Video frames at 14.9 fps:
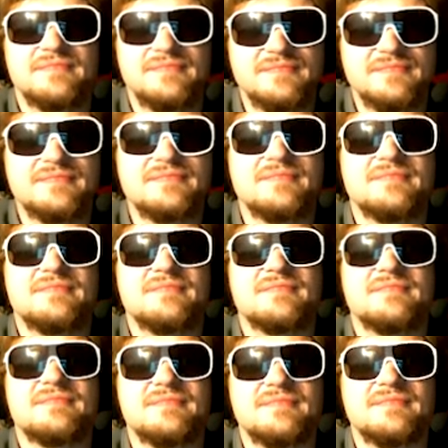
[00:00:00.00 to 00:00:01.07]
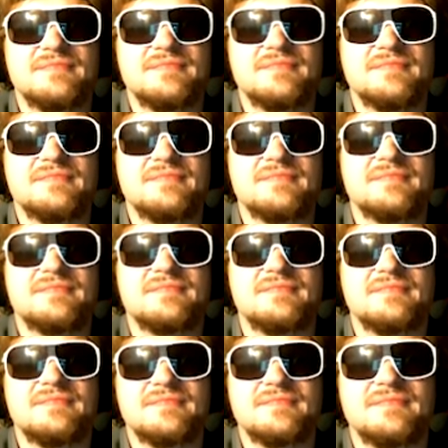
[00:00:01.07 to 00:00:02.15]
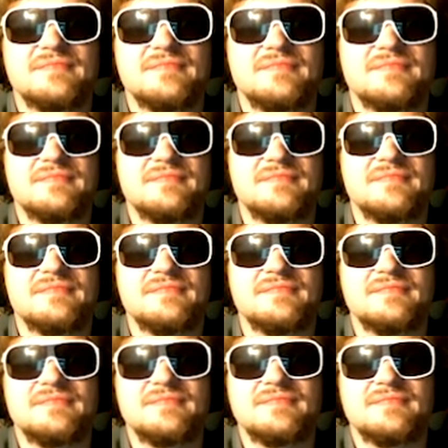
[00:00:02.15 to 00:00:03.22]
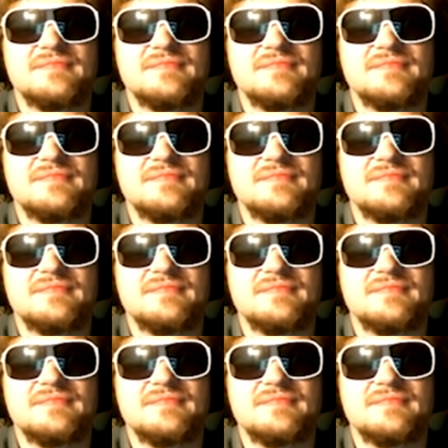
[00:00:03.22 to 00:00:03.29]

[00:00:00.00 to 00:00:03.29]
(silent)